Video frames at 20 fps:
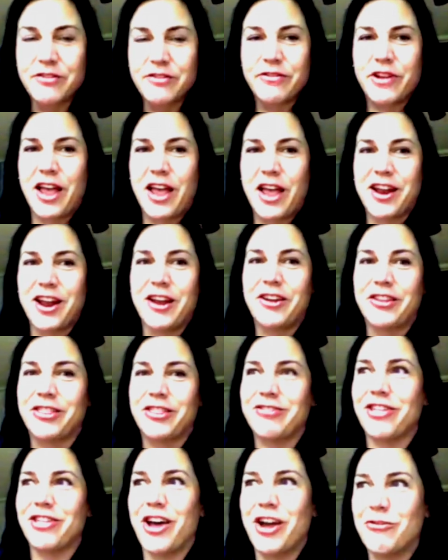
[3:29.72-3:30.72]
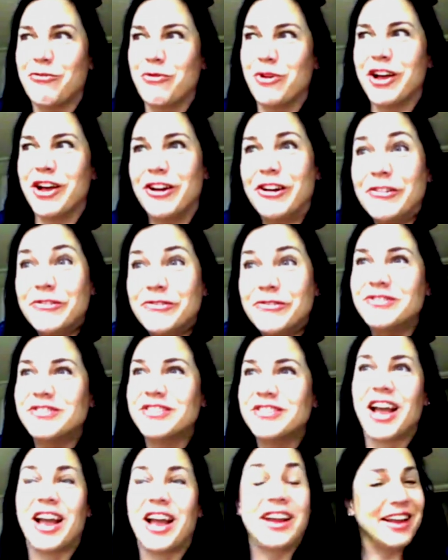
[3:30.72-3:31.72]
And I thought, well,
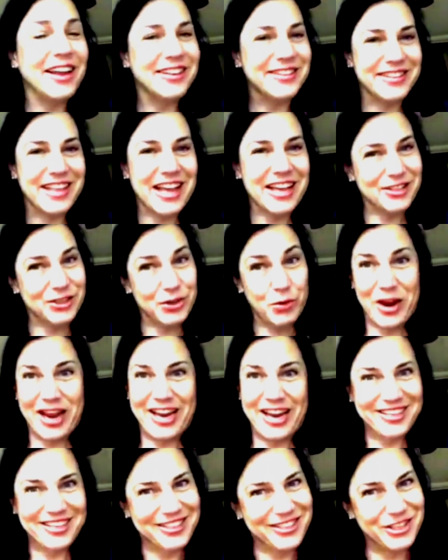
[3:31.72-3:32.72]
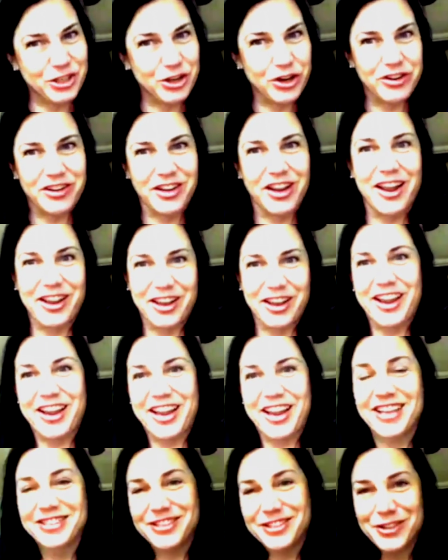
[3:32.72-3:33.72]
I guess that's a way to start. I
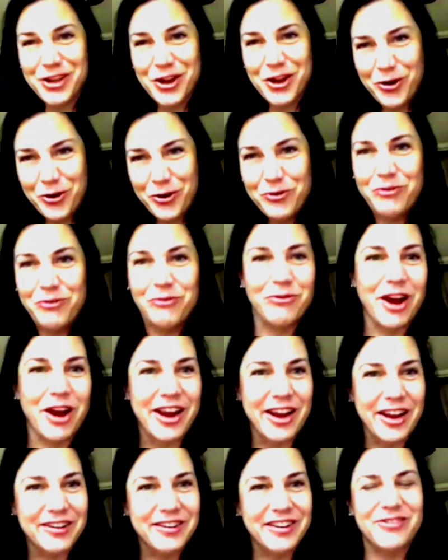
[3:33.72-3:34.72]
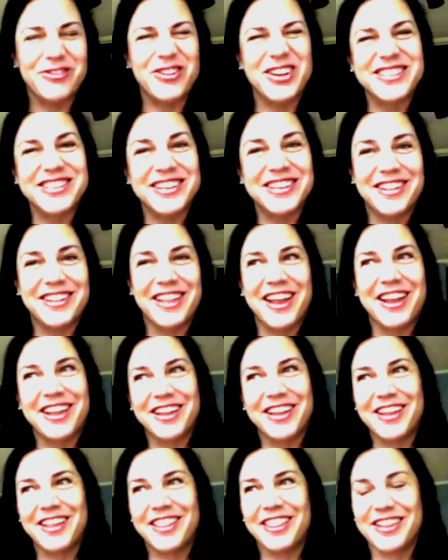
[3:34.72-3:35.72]
guess so, right? It wasn't like
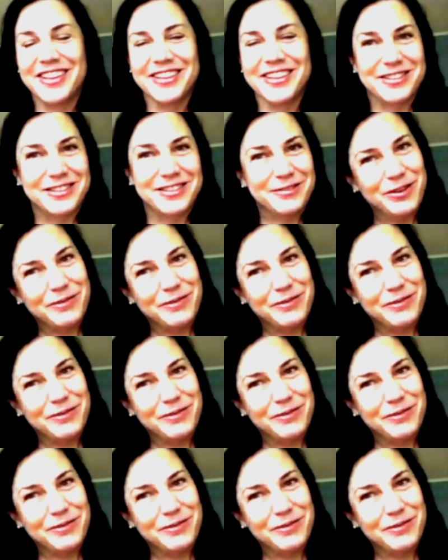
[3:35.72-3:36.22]
this